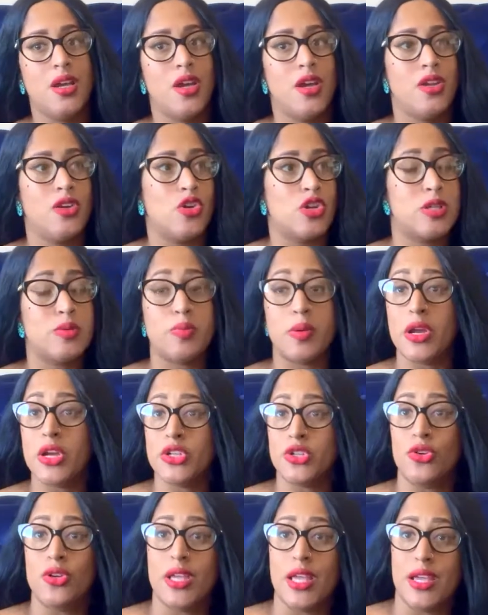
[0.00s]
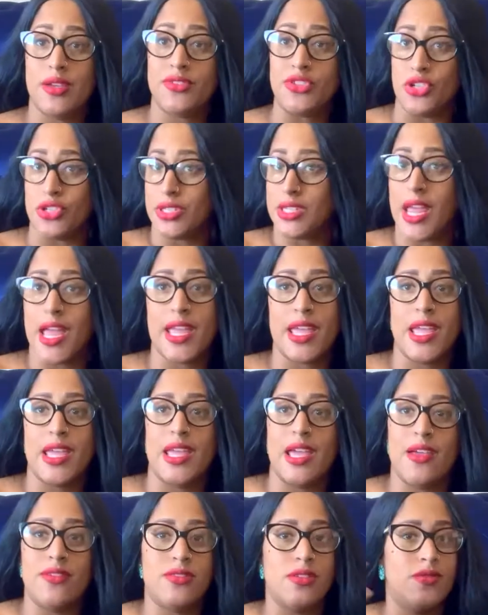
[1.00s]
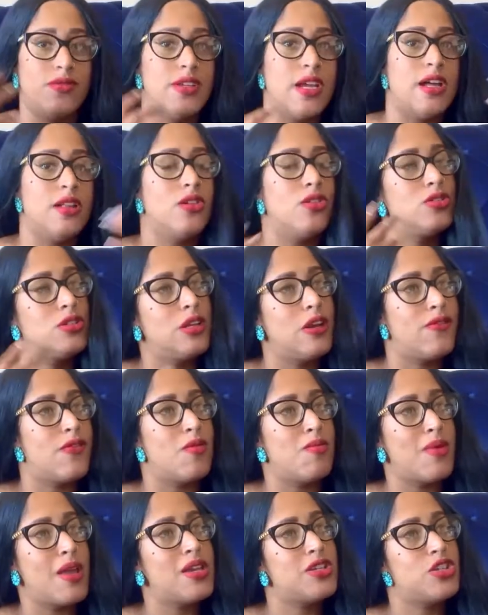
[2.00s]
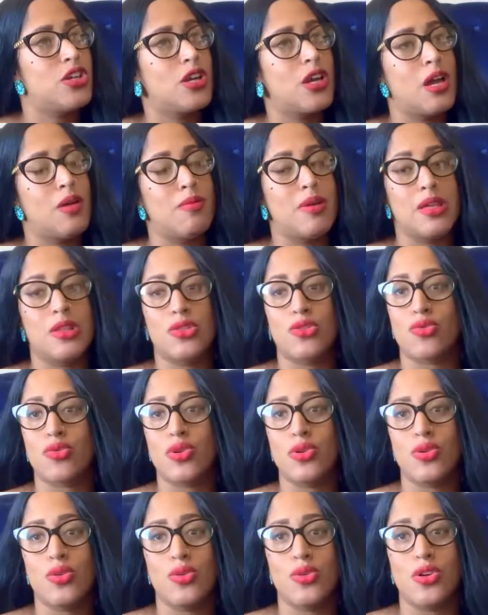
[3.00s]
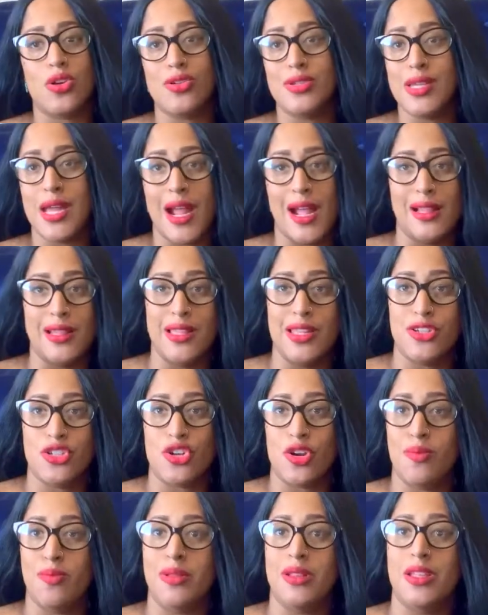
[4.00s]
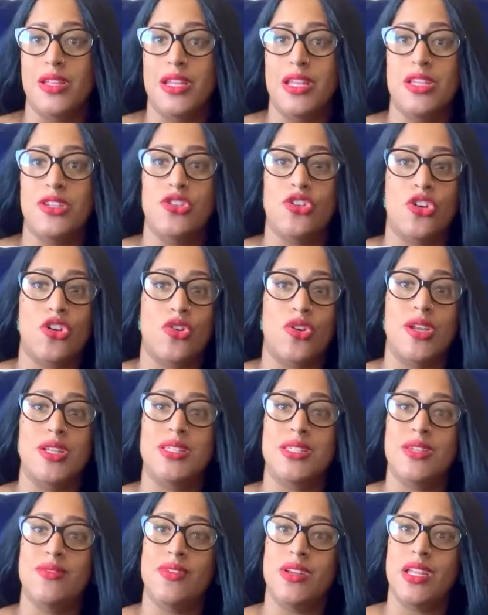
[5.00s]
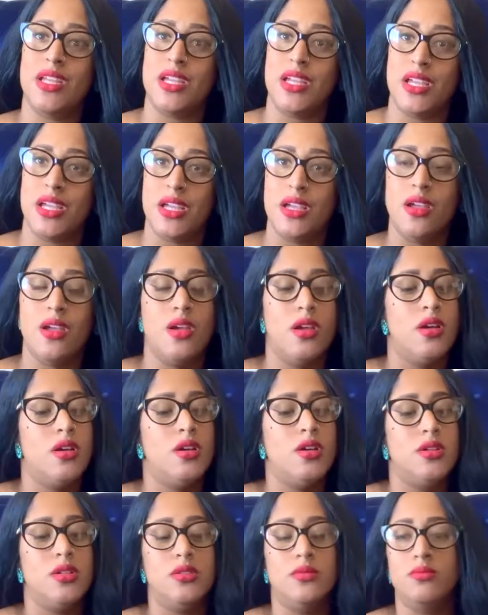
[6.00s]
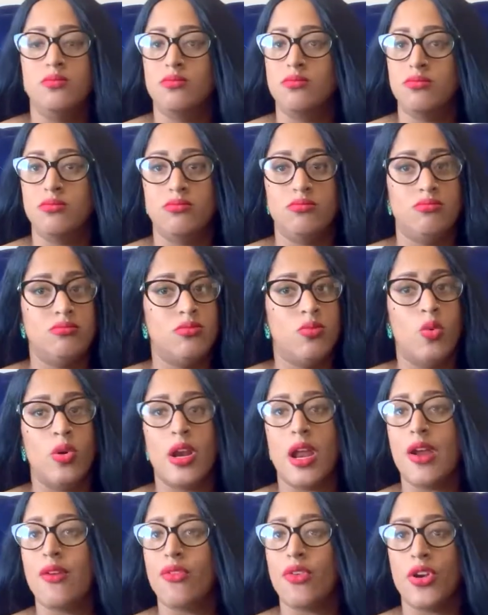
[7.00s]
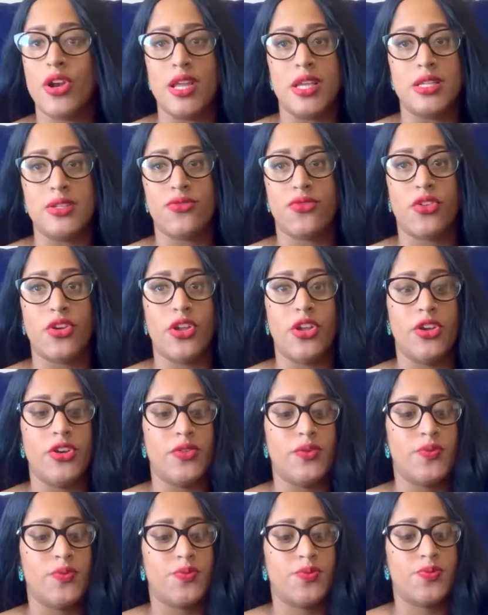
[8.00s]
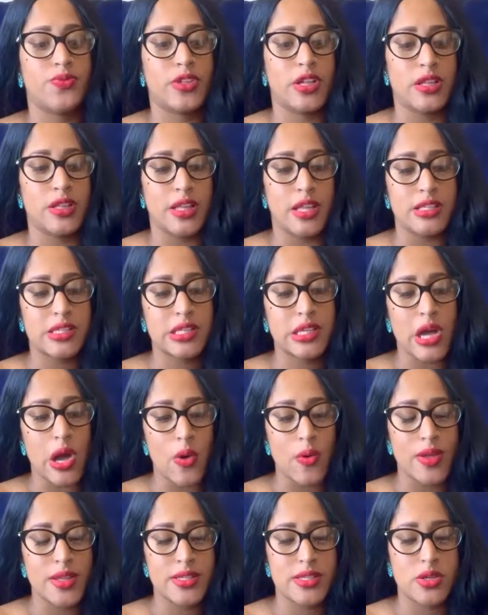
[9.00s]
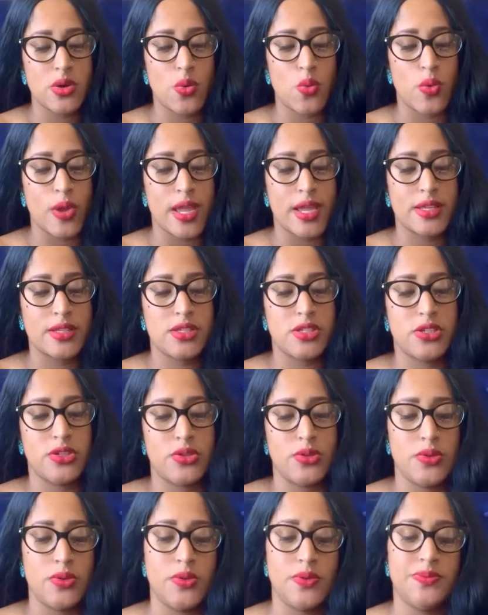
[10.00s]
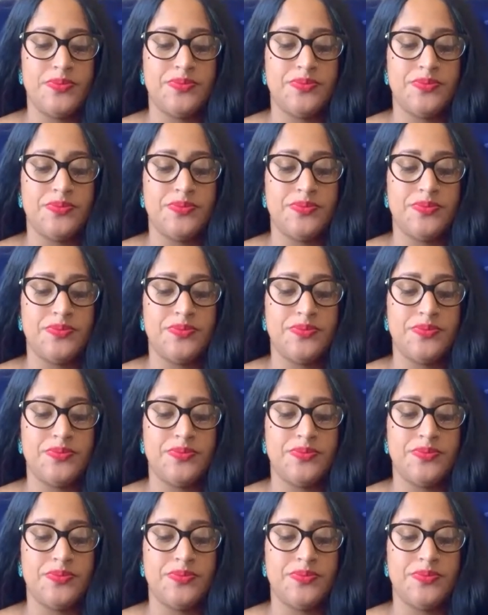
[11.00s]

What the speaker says: your spiritual gifts, your psychic gifts of downloads and information coming through, your talents, your abilities, your creativity, whatever it is for you. Let's go into week 2.